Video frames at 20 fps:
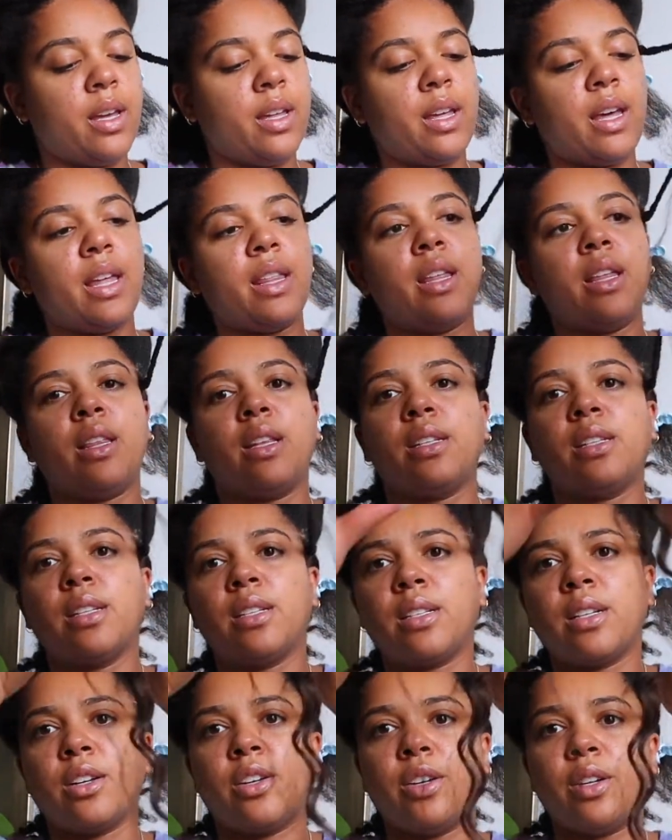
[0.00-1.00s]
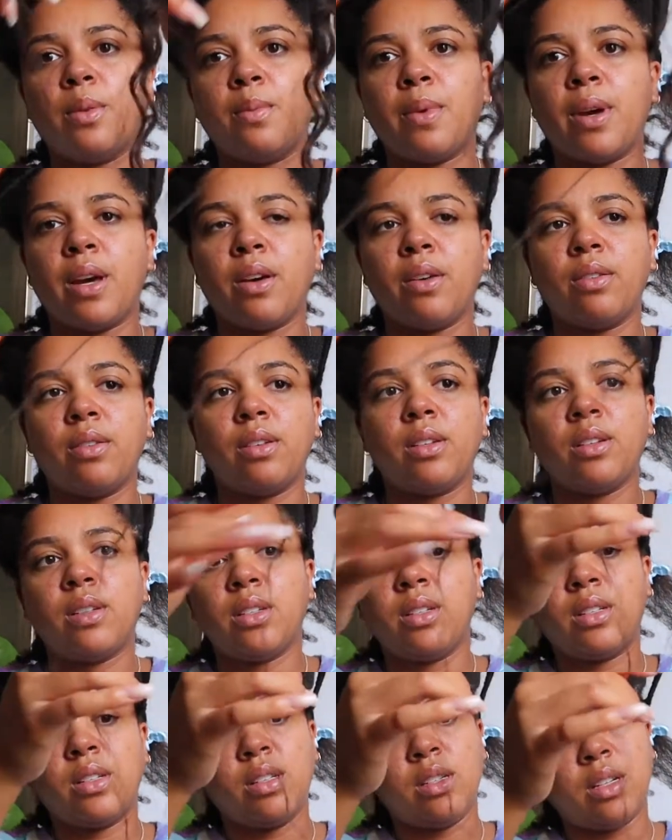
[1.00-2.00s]
I think this is a good
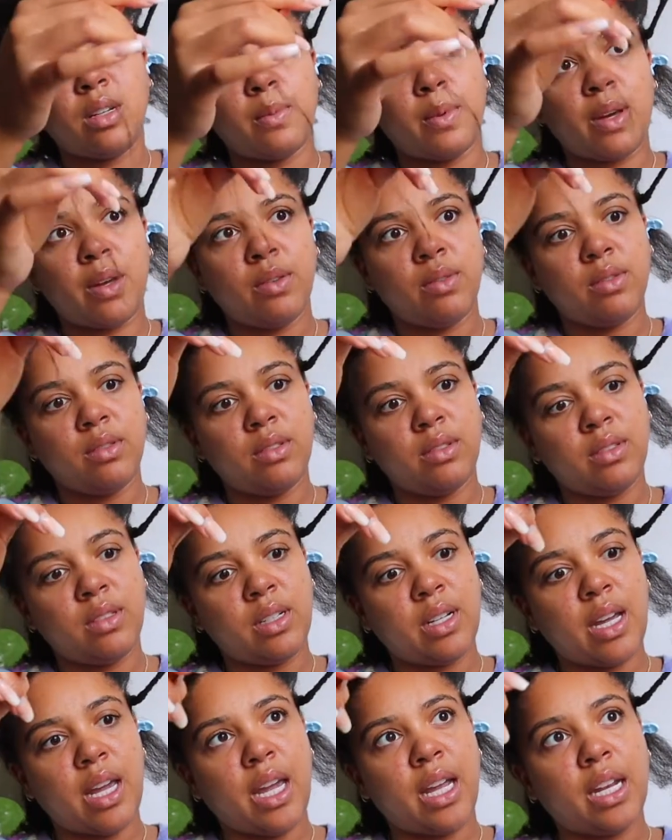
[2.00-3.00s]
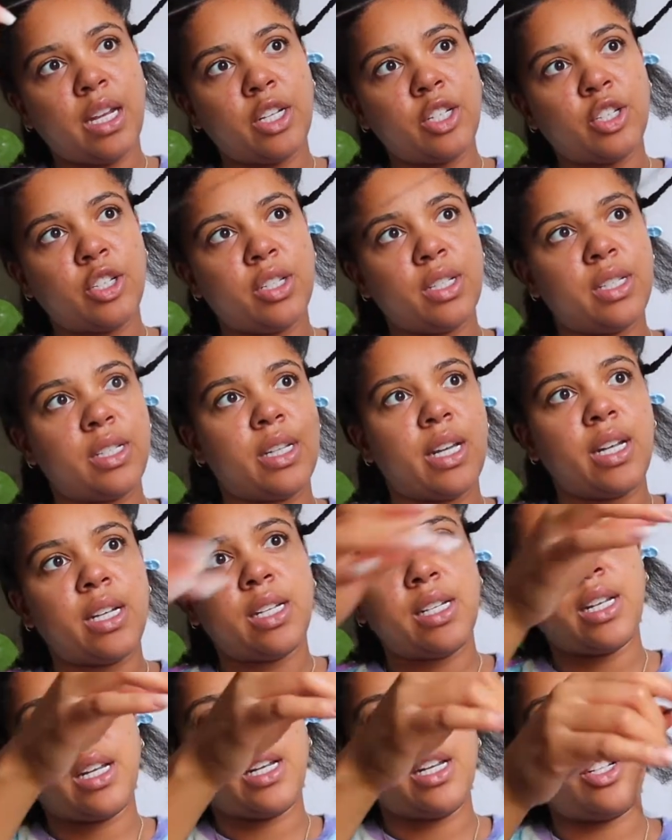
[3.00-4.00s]
amount, about 8 to
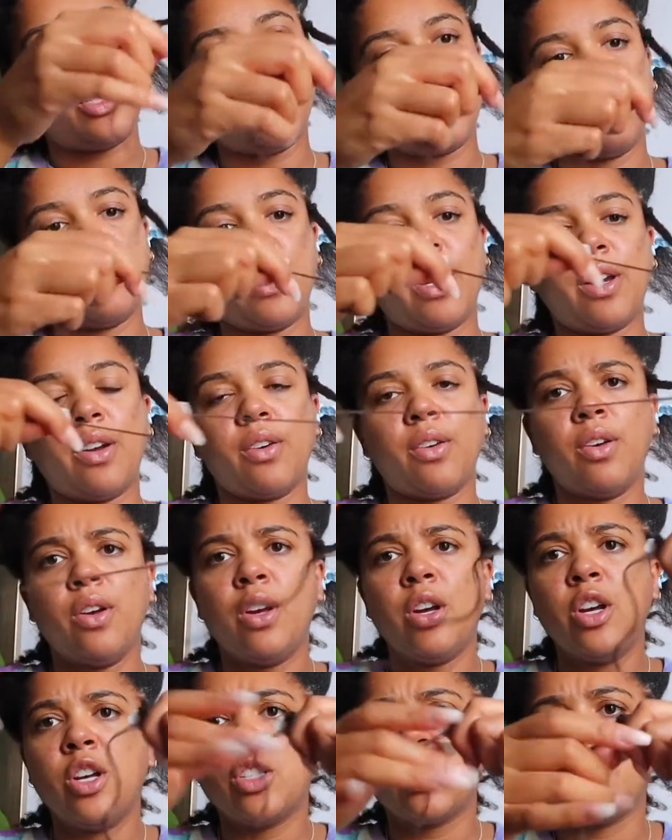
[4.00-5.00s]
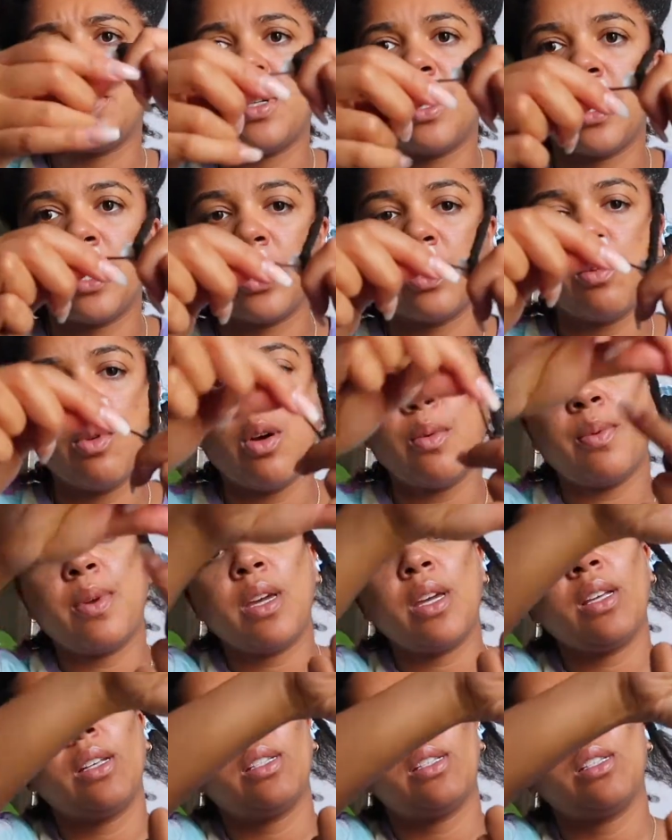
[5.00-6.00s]
10 inches of hair. So I'm going to take a small
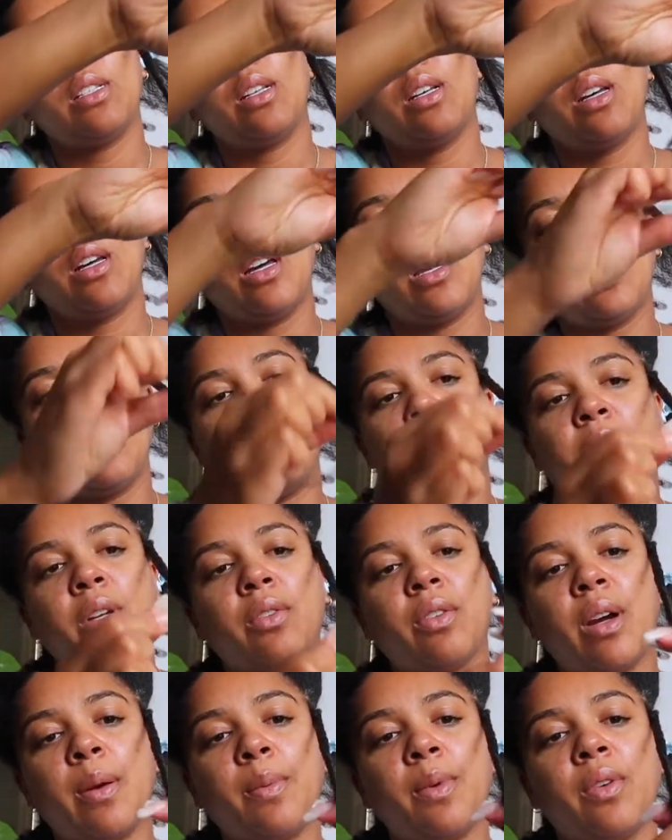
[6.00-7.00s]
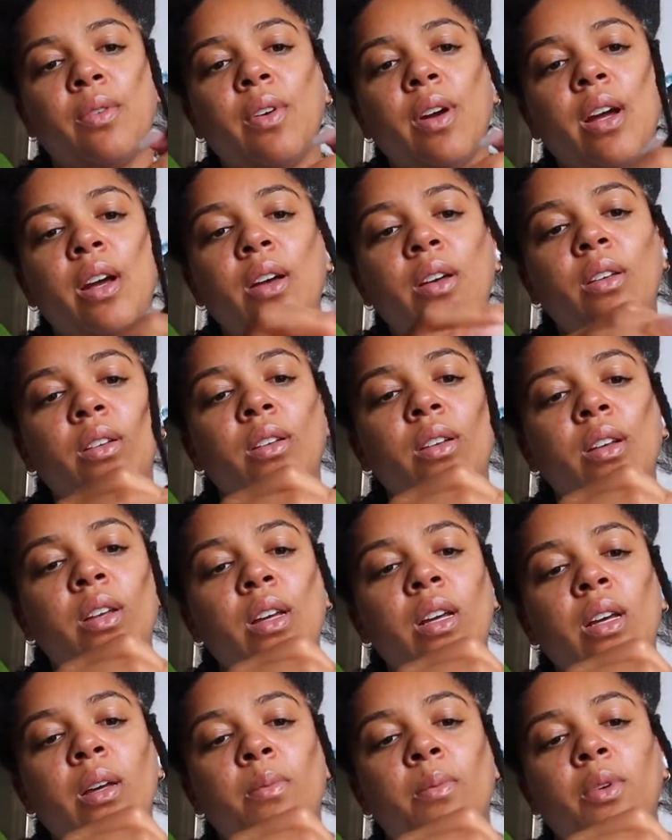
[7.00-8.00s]
piece, I'm going to wrap it around,
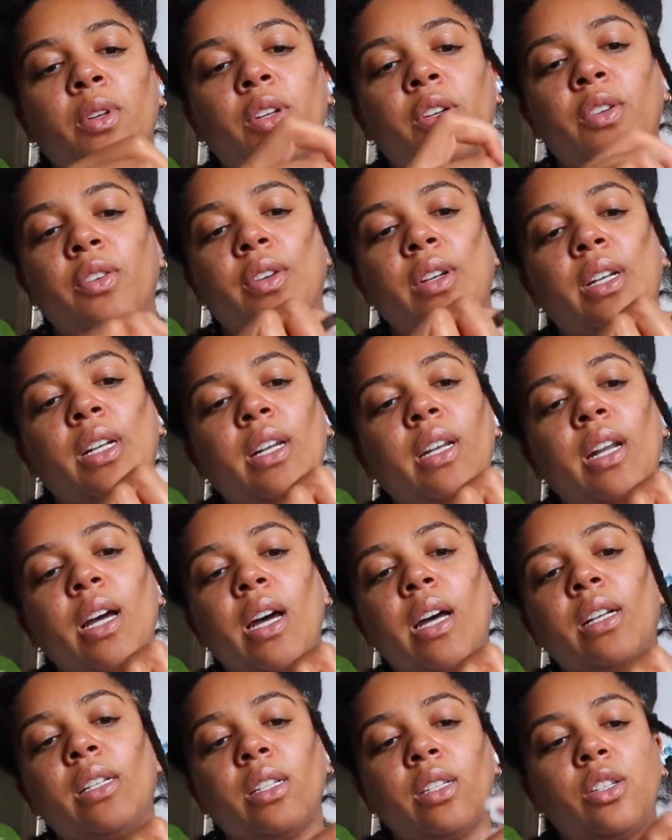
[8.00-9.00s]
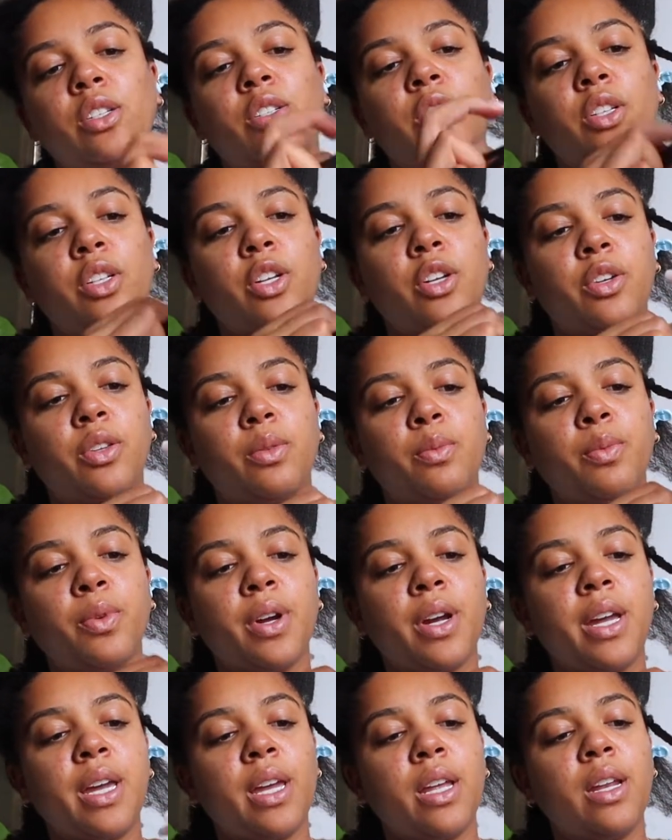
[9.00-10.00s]
I'm going to create a knot to secure the
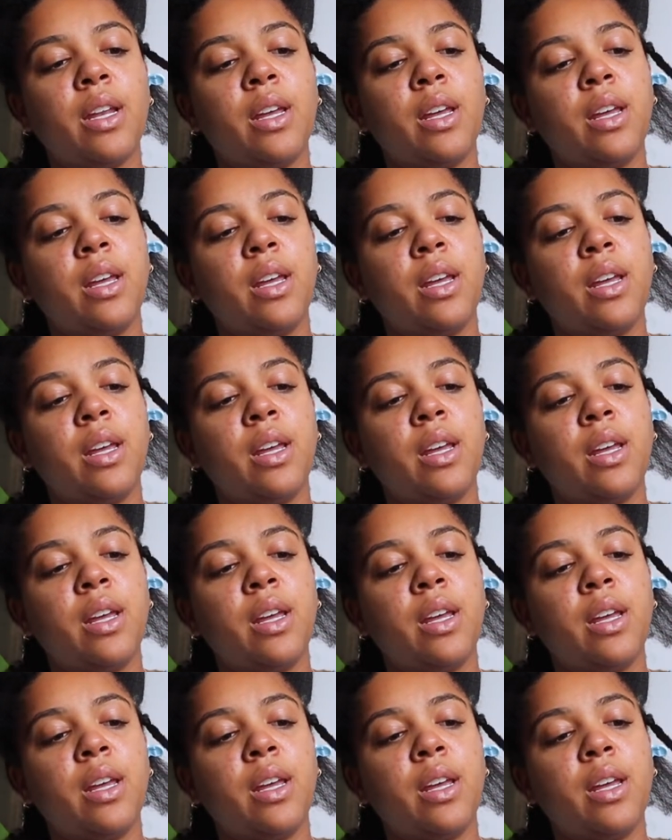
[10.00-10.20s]
braid,